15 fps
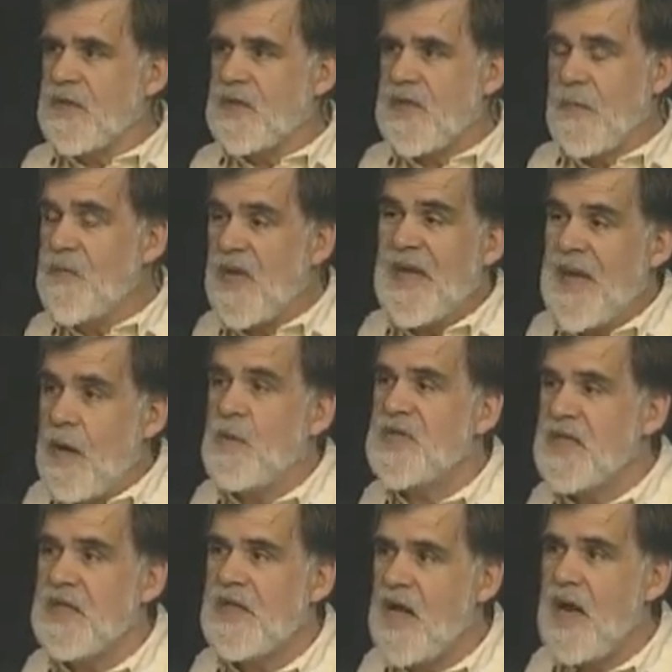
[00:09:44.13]
something
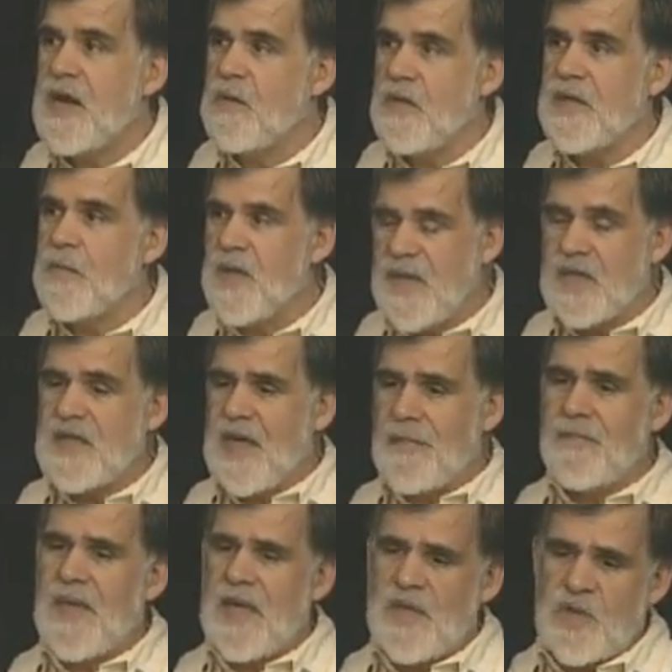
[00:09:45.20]
else entirely, because
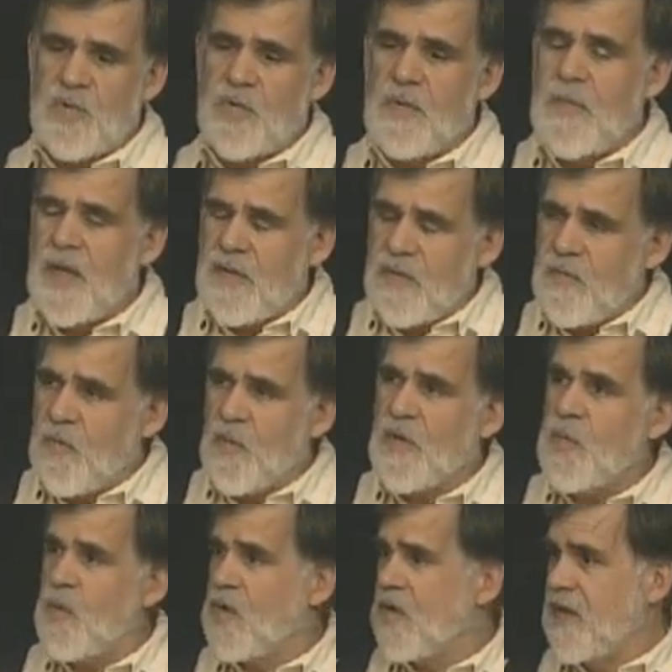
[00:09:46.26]
I'm not sure about the
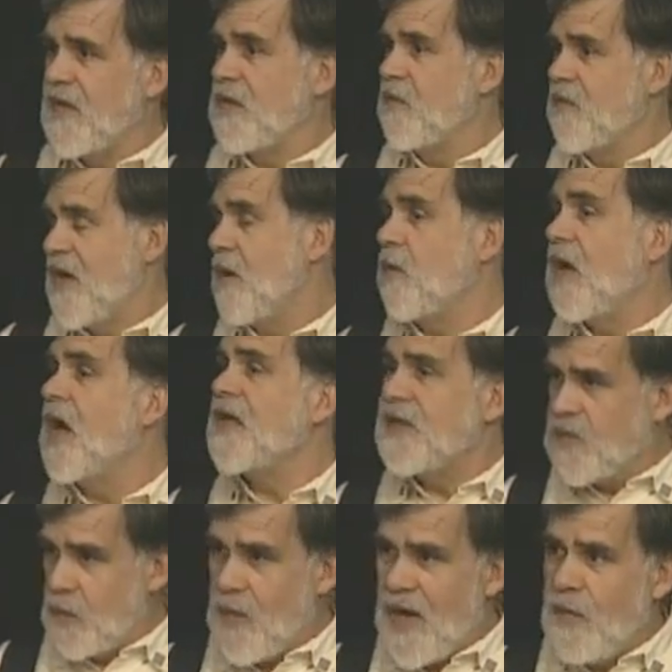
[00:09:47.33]
4th book that you've outlined,
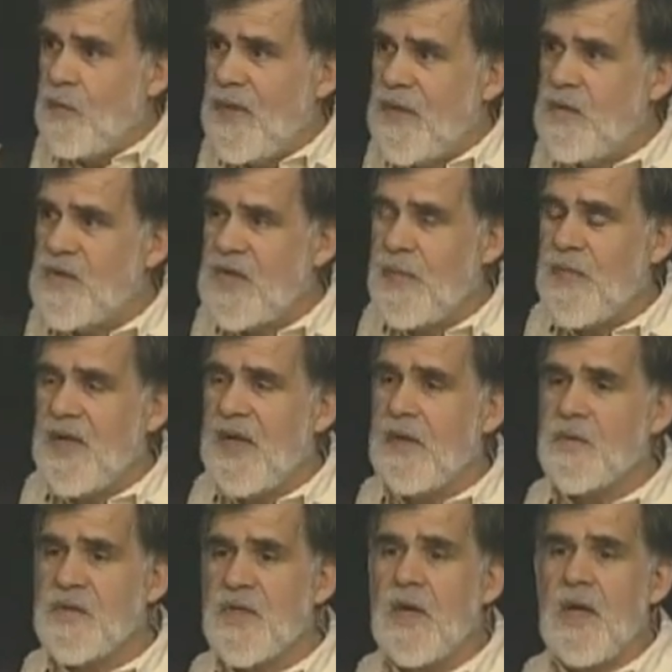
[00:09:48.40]
so why don't we do something
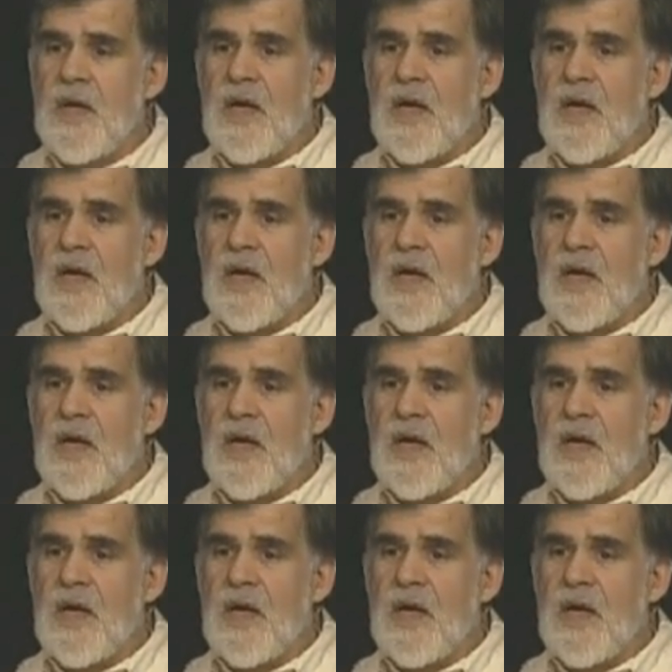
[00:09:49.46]
else?